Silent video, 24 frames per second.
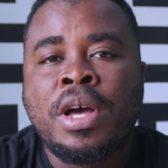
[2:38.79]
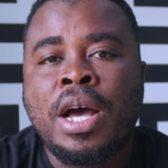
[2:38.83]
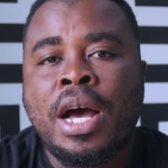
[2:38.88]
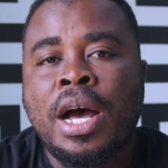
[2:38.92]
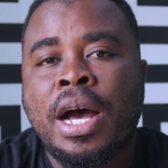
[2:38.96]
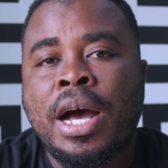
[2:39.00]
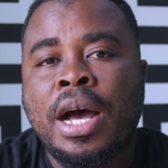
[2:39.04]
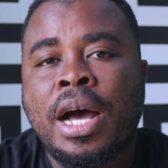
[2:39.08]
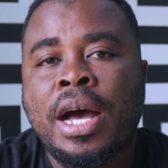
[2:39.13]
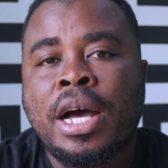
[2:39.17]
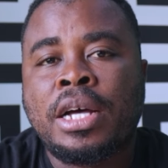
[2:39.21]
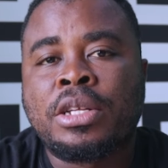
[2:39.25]

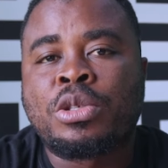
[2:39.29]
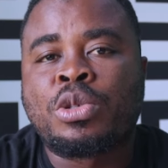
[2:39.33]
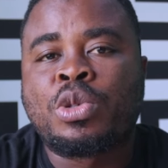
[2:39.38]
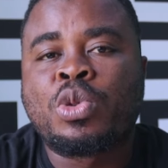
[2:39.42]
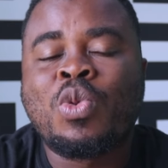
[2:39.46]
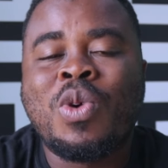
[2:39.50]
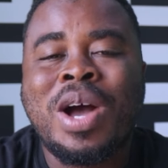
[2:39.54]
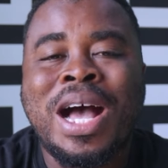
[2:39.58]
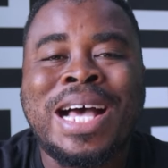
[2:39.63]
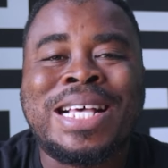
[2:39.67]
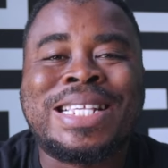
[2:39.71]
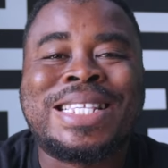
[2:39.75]
uh,
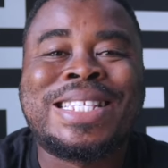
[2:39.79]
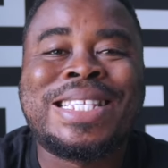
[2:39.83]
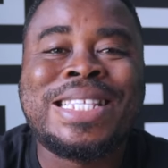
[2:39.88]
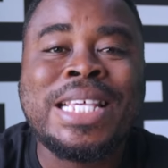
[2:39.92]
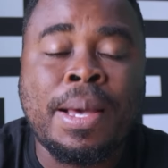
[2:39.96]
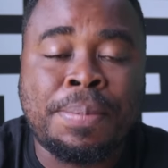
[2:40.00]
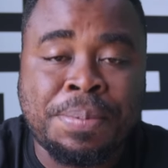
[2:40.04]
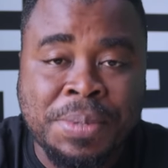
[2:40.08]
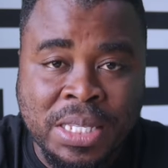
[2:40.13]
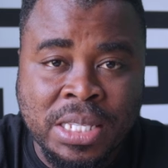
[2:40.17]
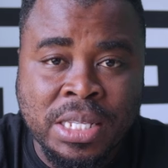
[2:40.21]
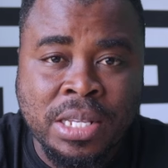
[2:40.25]
to
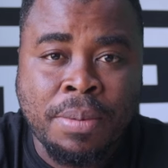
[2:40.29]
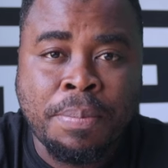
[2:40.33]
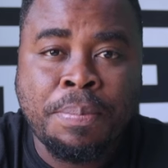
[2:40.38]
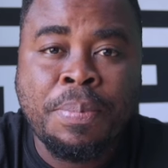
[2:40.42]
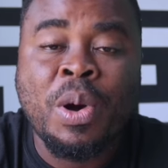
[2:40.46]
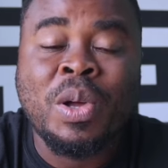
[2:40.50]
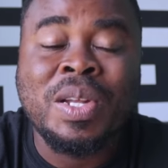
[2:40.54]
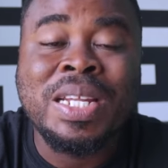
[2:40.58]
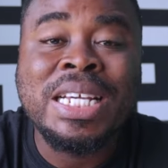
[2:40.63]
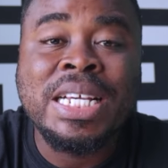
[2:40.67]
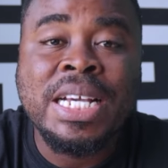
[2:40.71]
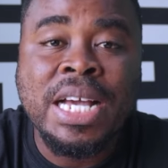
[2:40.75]
accept
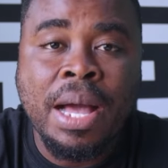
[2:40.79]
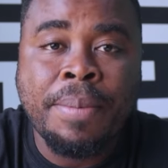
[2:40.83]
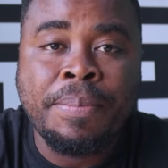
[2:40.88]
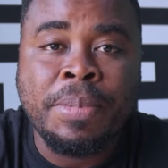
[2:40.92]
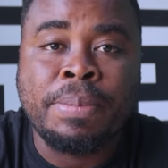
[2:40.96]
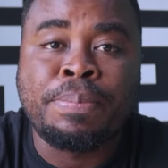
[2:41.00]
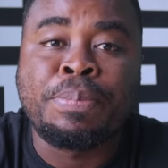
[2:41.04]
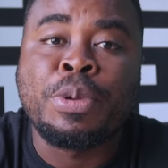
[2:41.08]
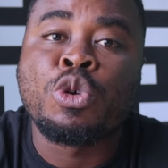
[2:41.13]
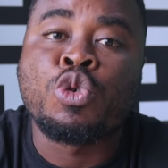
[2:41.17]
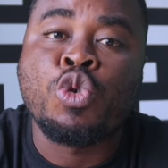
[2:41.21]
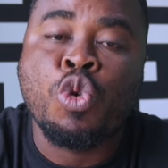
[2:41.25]
polygamy
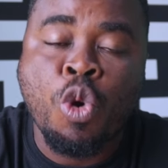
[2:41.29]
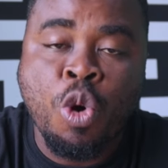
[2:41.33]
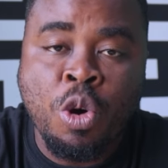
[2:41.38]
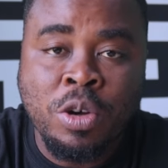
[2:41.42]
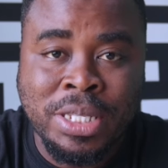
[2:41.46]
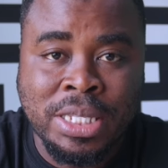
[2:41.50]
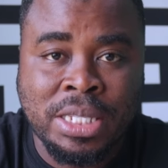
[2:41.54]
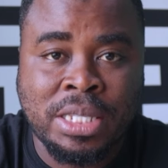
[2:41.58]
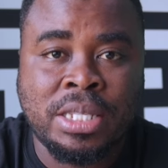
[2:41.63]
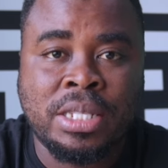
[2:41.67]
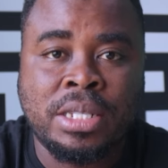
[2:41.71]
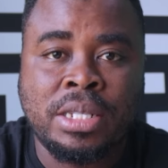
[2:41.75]

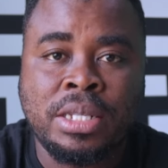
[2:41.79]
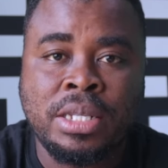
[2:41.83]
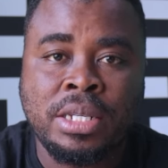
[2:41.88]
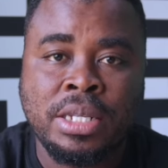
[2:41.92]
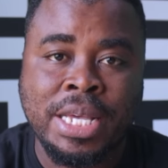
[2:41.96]
because